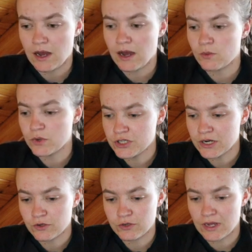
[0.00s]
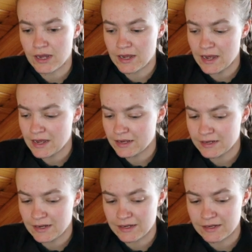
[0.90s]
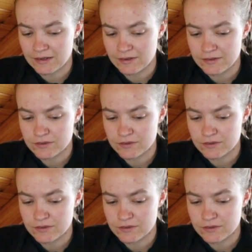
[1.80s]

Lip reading: I wish I could add a